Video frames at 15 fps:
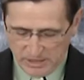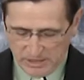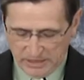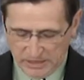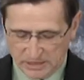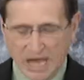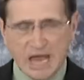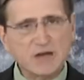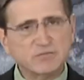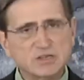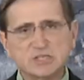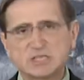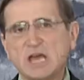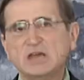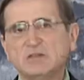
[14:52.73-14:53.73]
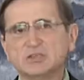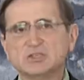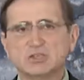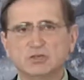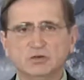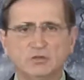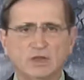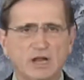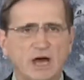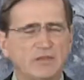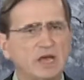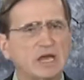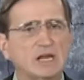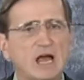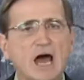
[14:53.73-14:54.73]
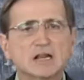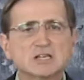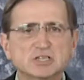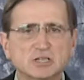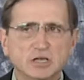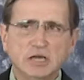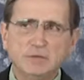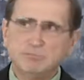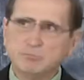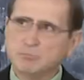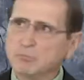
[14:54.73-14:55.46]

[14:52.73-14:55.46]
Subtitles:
And I have to say this to you, that I can honestly,